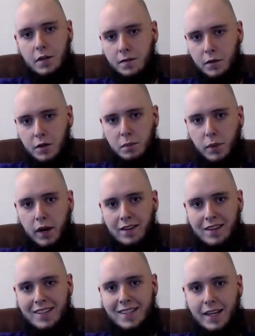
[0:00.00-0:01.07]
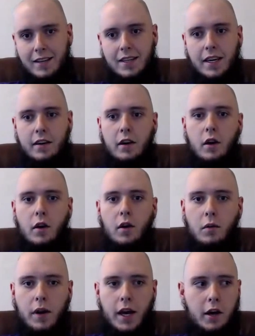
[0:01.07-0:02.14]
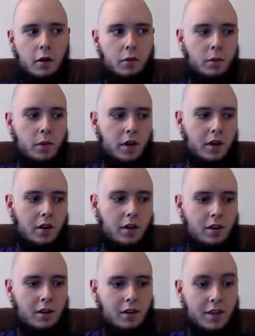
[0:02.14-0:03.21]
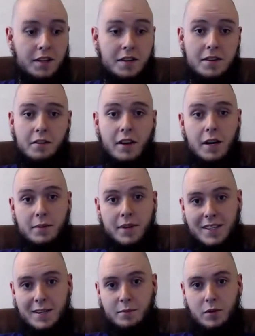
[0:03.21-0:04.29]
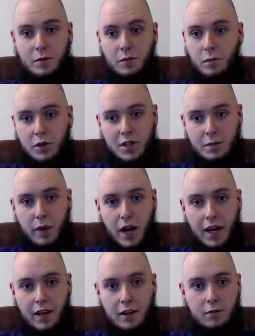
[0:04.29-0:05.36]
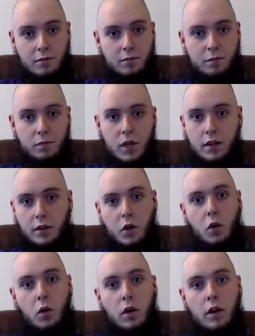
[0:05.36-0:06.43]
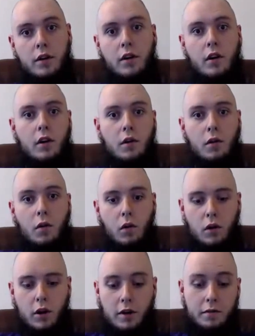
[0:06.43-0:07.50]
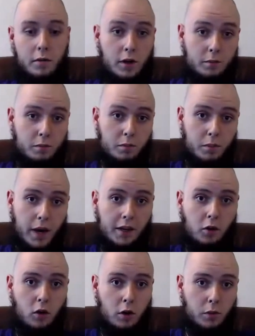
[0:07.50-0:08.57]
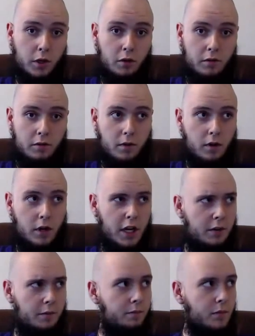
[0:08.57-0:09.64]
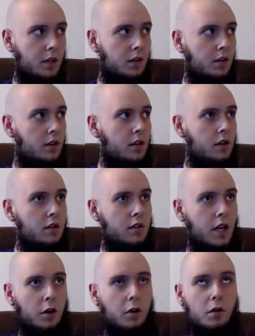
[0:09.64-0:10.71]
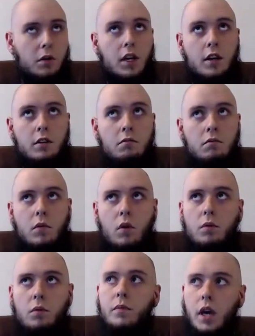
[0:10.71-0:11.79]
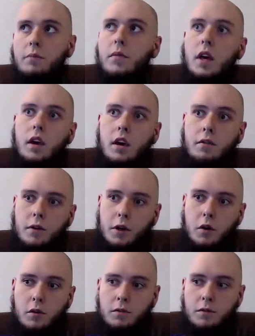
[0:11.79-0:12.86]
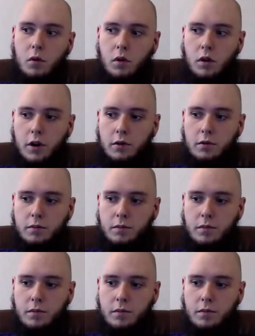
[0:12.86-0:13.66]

stands for sprouted seed tea. Now, this is incredibly simple. We're just buying either corn, or if we're buying corn, we're going for cytokinin. Yeah, if we're going for